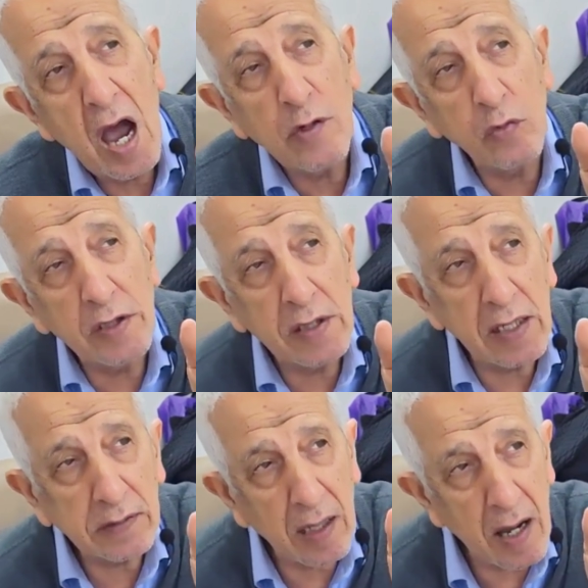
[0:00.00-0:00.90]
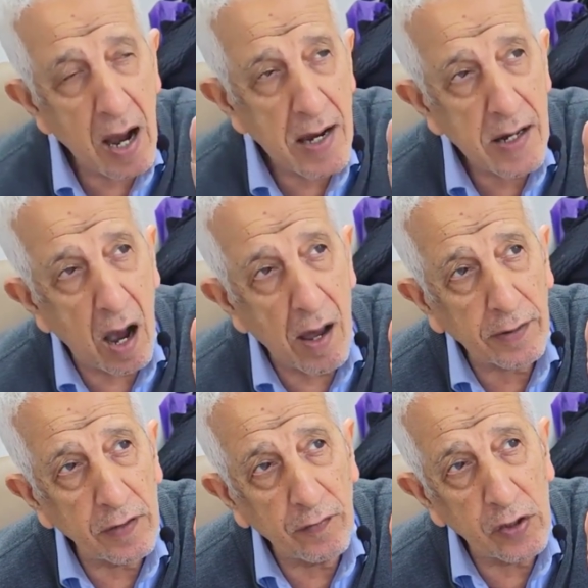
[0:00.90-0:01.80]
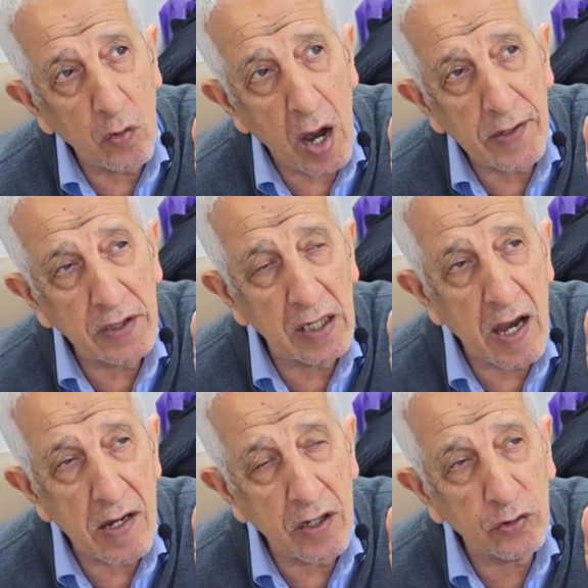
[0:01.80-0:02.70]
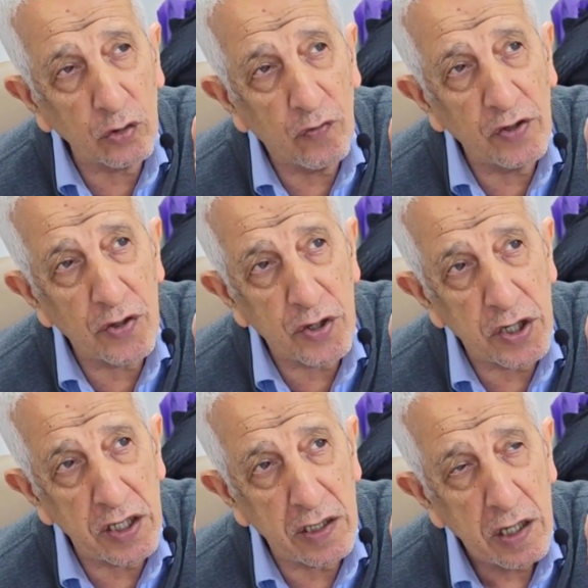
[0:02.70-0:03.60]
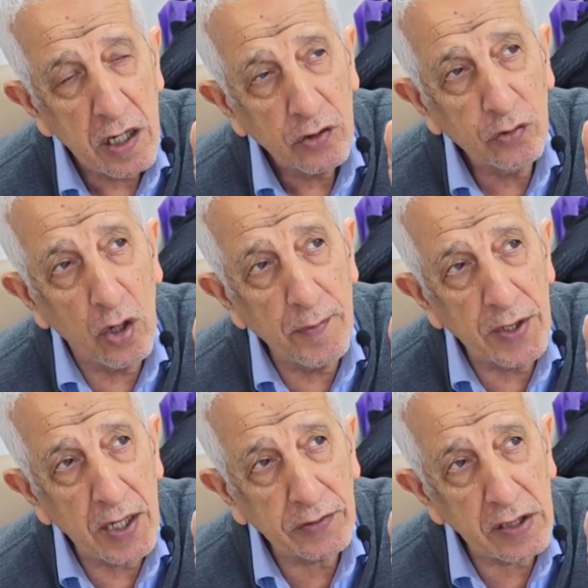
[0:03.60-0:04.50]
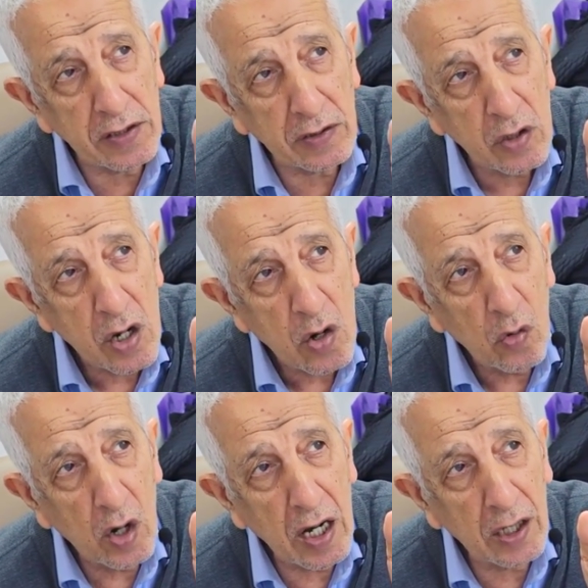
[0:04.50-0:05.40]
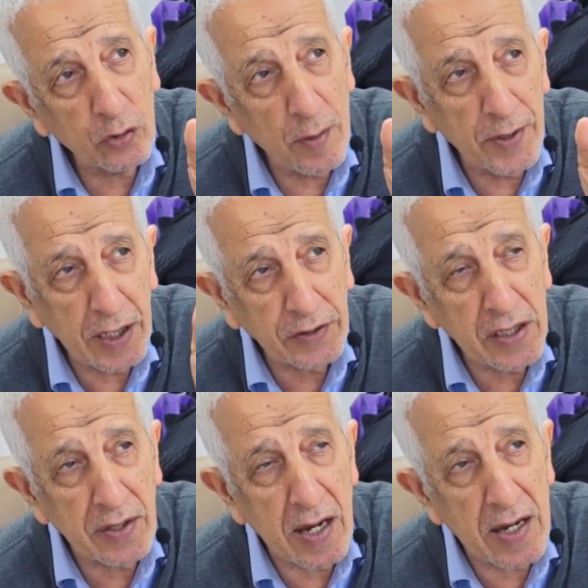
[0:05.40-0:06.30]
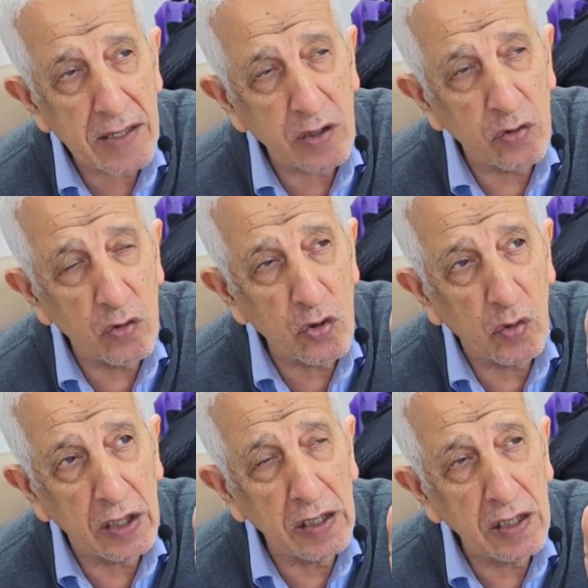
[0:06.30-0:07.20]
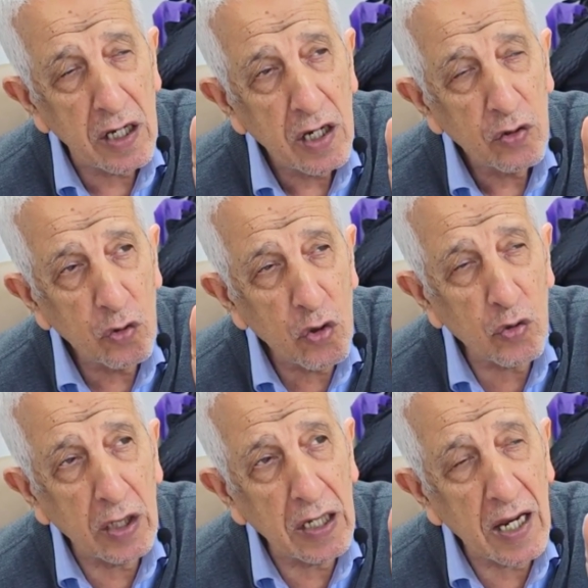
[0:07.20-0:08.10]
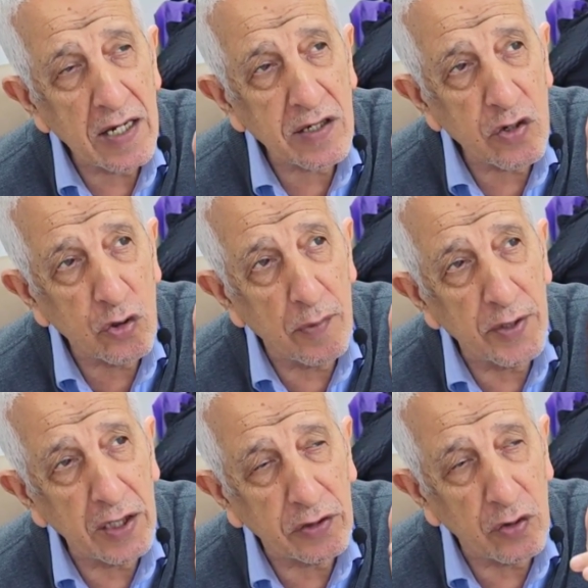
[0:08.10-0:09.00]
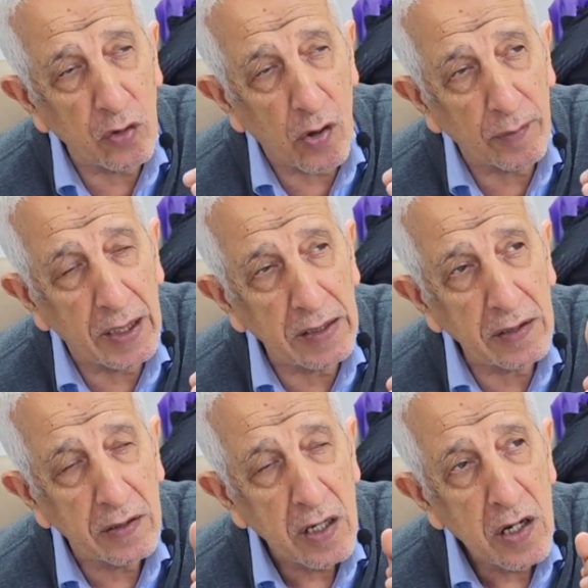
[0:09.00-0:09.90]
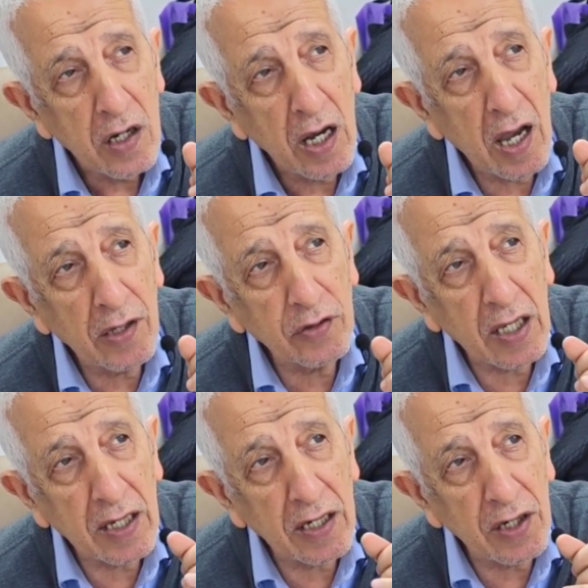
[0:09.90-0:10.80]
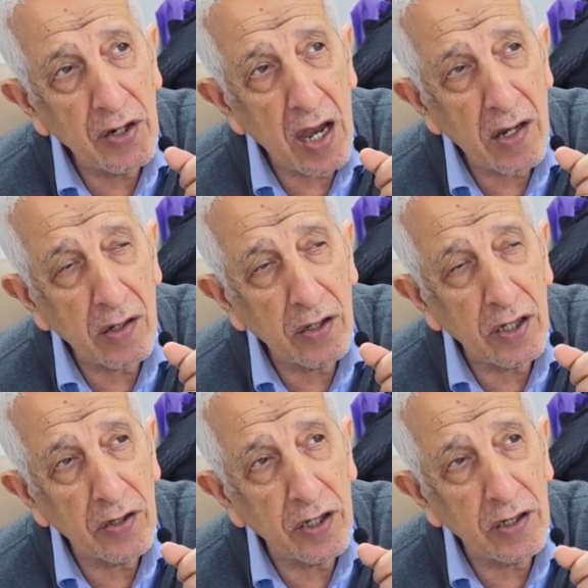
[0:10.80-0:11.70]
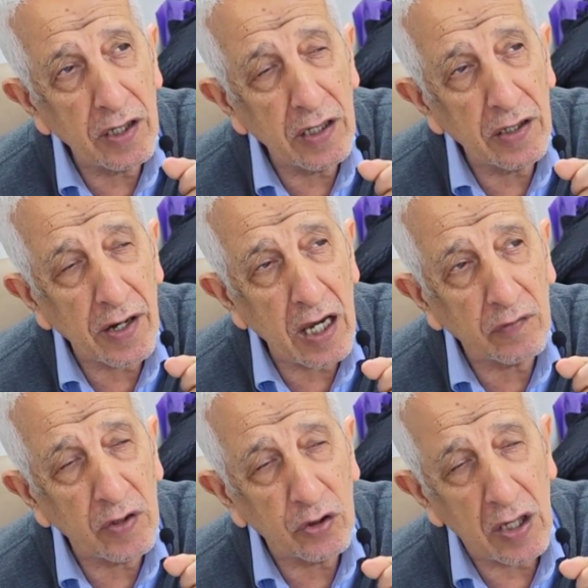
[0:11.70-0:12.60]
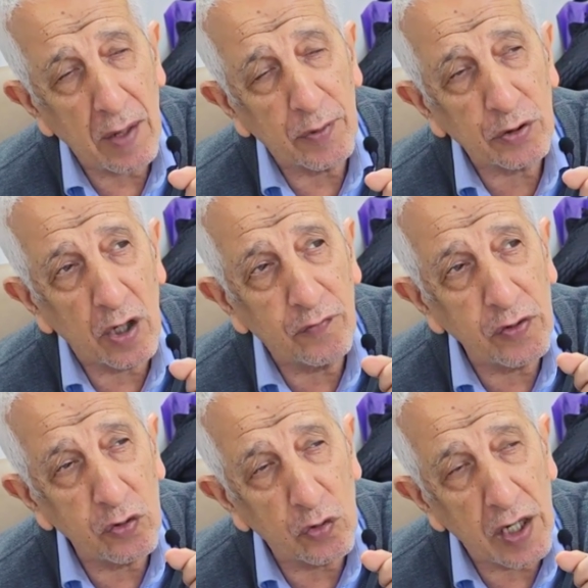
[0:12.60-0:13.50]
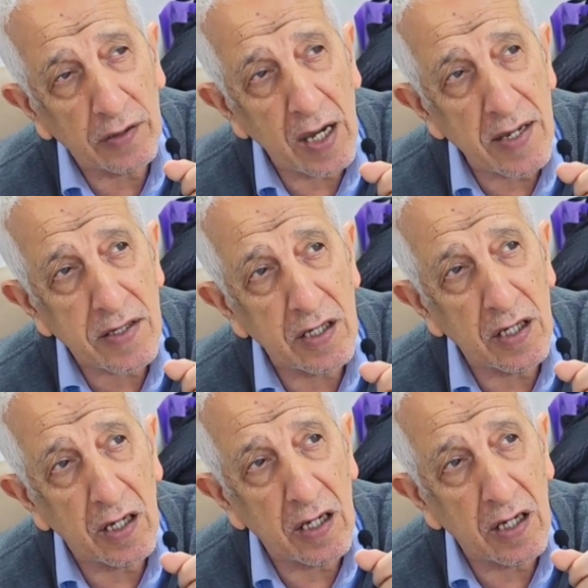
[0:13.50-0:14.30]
And we get a high R in V1 to V3 dominating, where dominating the S usually the S is dominating normally, and in right ventricular hypertrophy you get S,